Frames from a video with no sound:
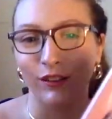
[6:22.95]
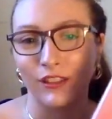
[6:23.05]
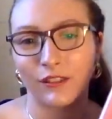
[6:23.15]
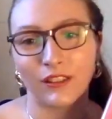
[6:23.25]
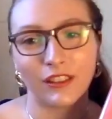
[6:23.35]

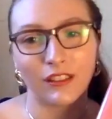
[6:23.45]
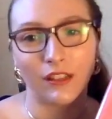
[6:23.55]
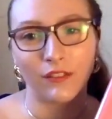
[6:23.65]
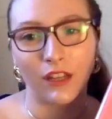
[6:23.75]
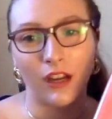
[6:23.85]
also, I just
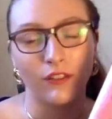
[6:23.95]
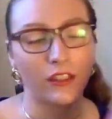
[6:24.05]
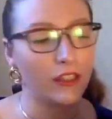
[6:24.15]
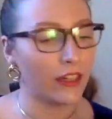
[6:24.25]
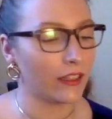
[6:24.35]
love the
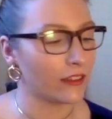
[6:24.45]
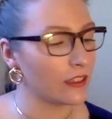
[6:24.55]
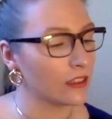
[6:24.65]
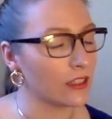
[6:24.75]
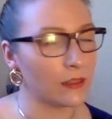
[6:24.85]
cover and the
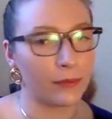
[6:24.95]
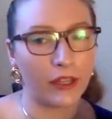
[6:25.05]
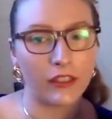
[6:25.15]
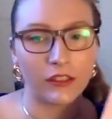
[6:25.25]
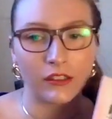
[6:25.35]
inside
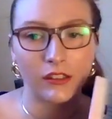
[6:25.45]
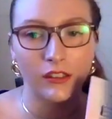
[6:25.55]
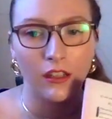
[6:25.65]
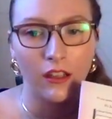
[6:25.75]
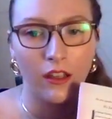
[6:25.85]
pages